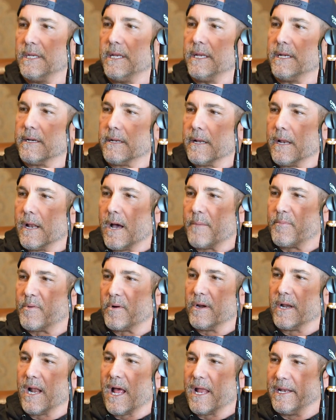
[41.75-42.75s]
She needed an
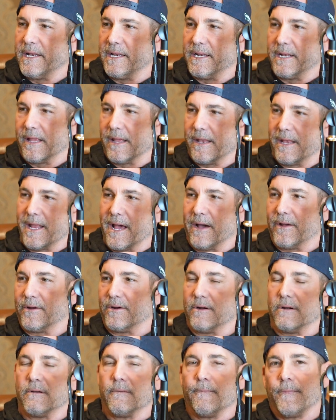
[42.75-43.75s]
upper and I needed a
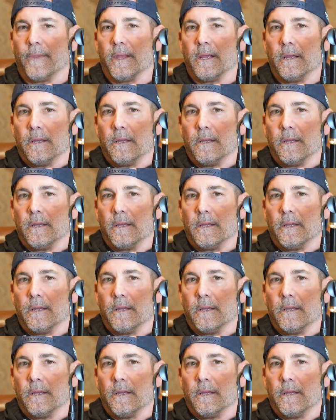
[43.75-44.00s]
downer.